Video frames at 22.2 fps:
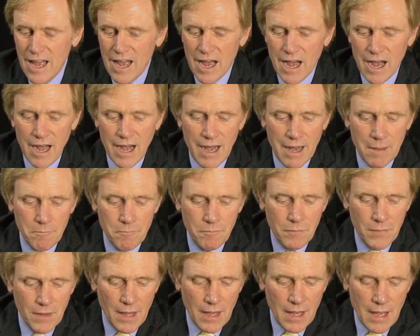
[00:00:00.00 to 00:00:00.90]

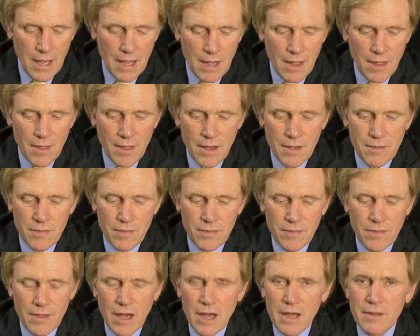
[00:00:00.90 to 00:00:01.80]

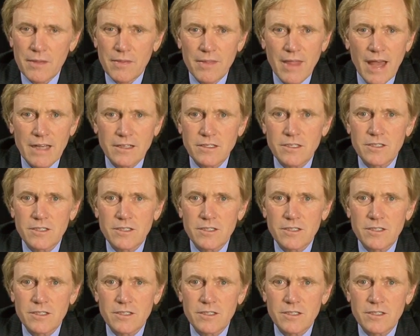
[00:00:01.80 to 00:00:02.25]
That